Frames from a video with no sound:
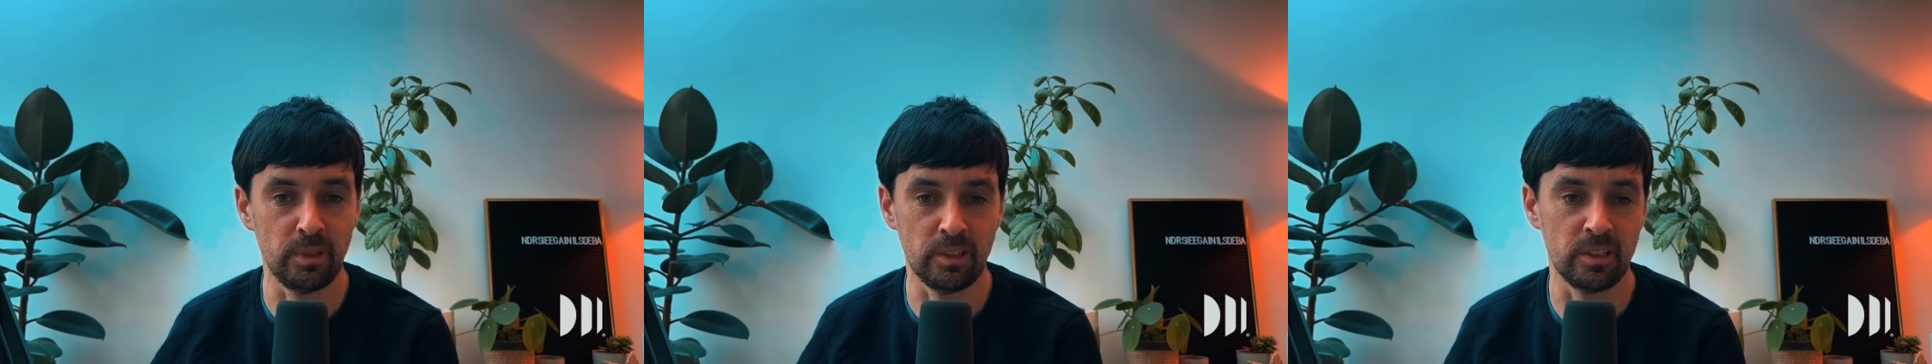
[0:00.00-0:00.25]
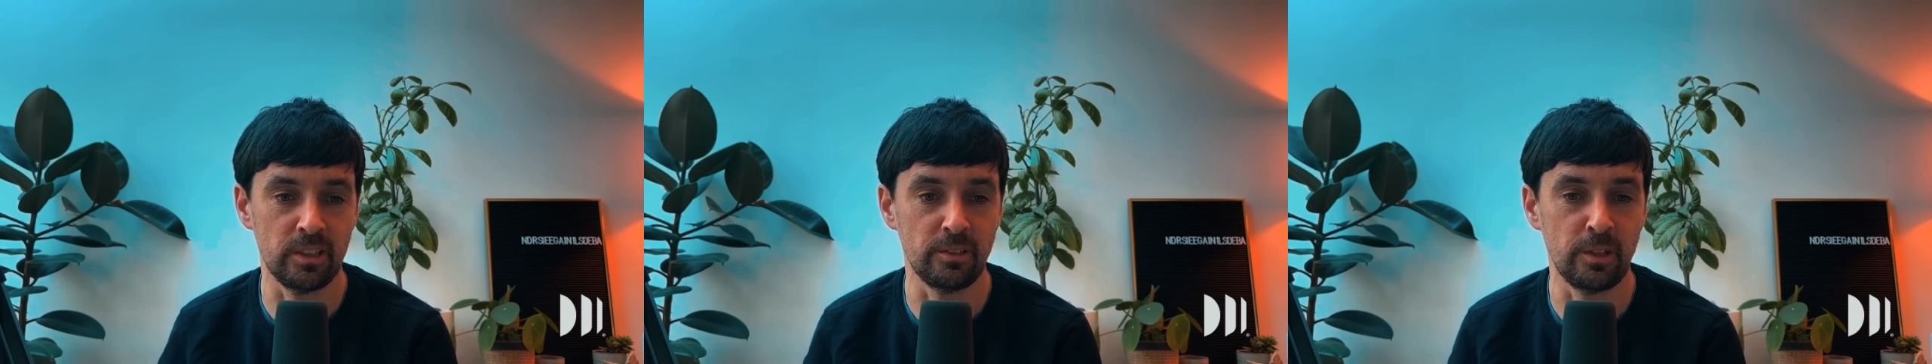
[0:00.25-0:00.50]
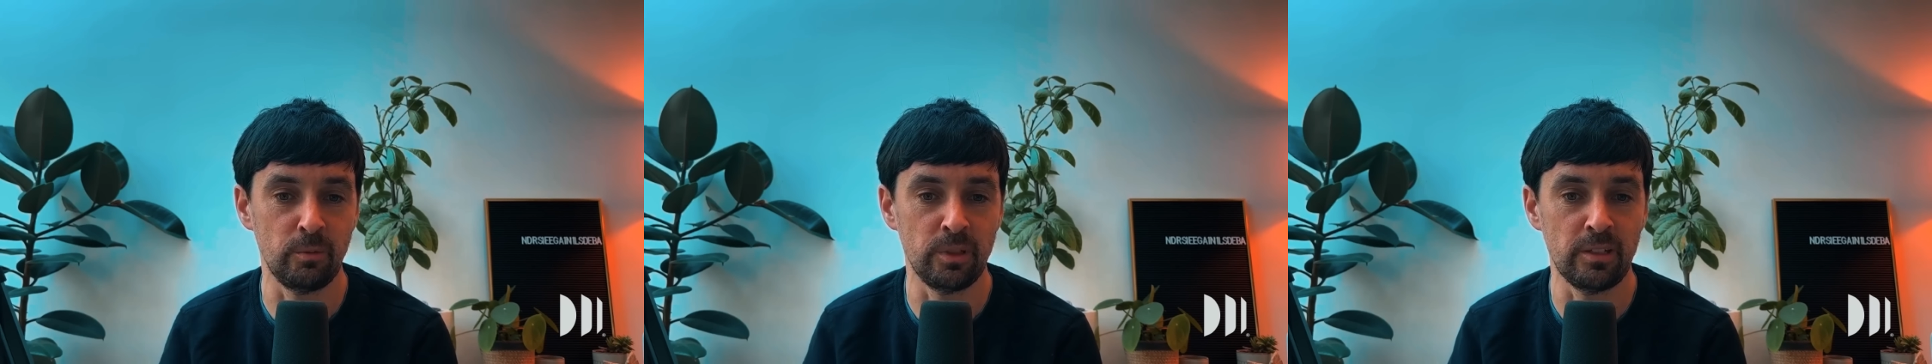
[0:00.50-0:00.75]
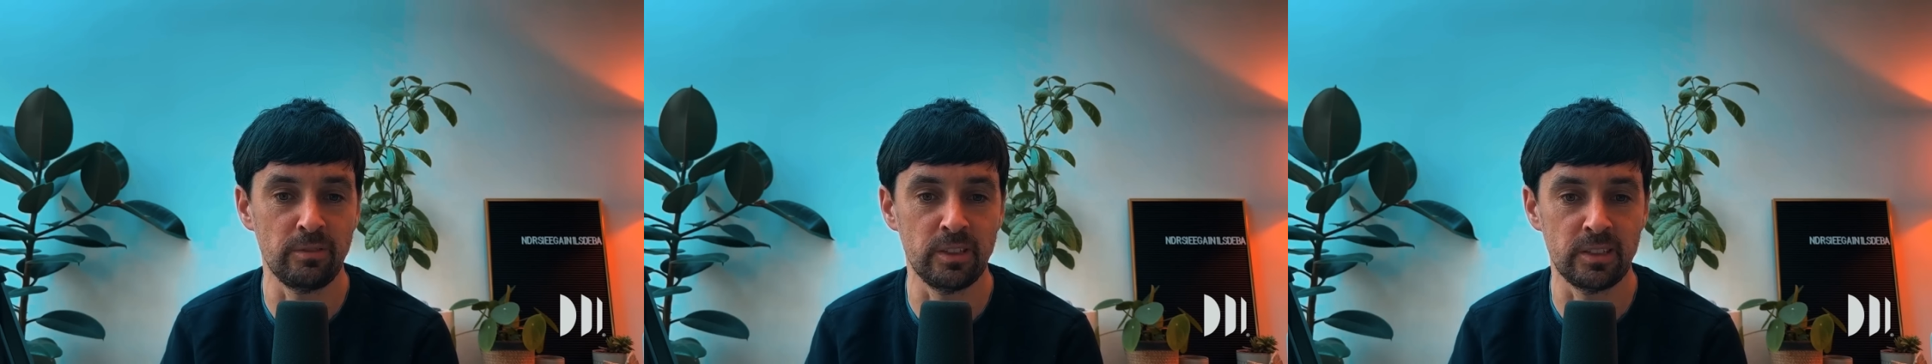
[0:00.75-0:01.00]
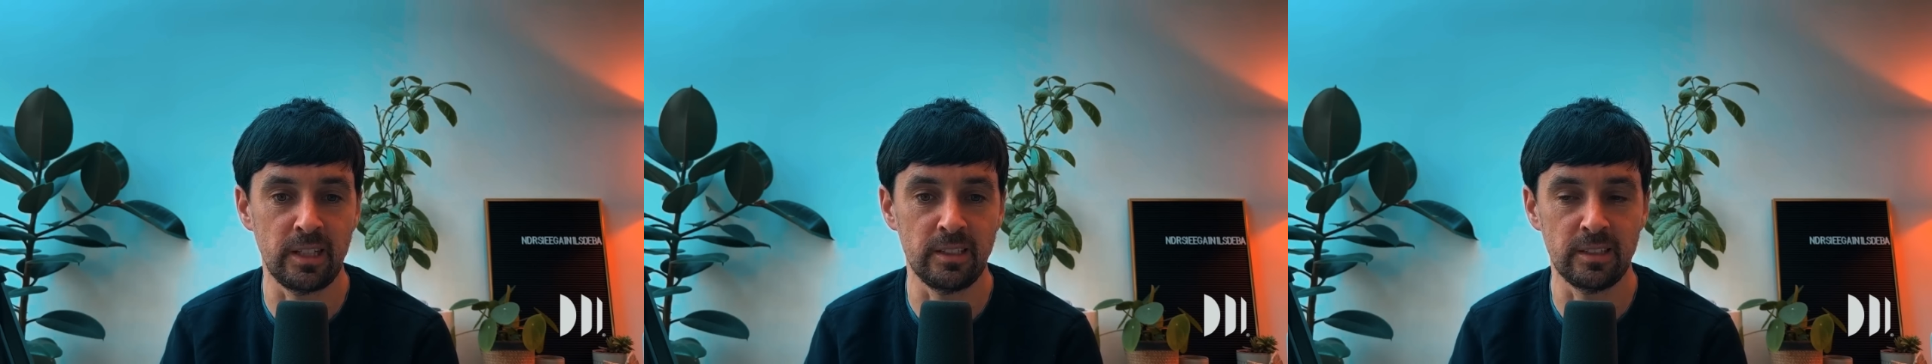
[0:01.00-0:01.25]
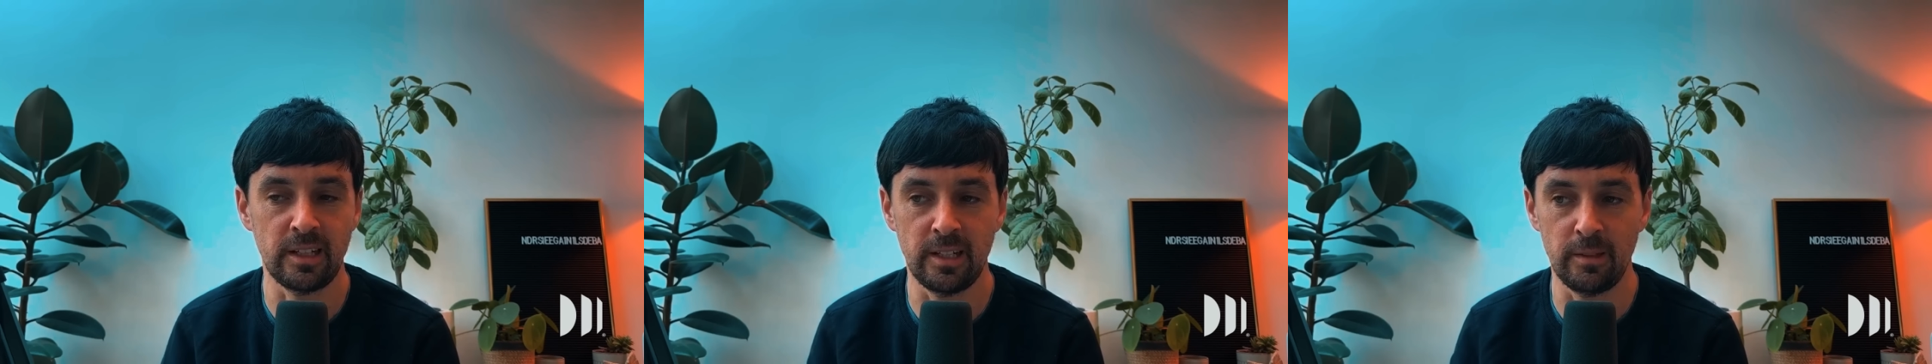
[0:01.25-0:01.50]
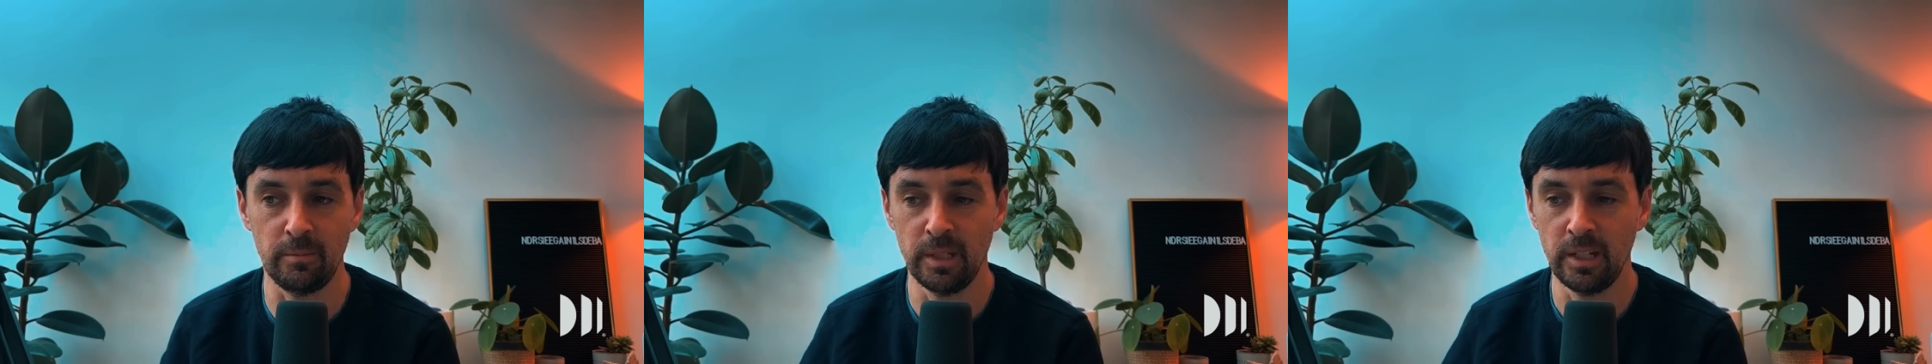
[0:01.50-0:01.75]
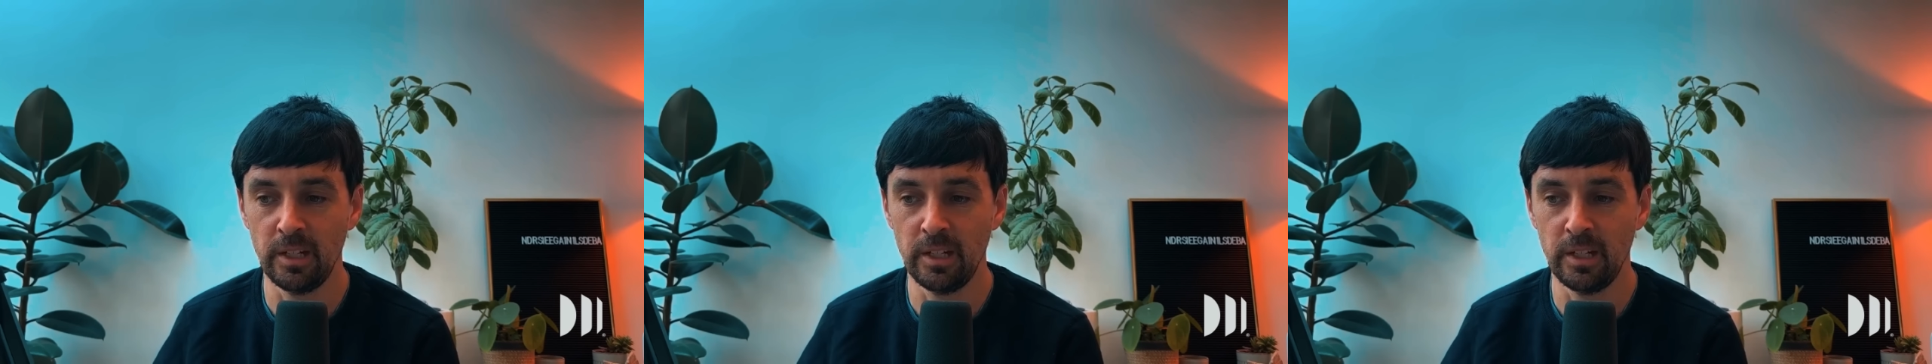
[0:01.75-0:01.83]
because it would have to take time.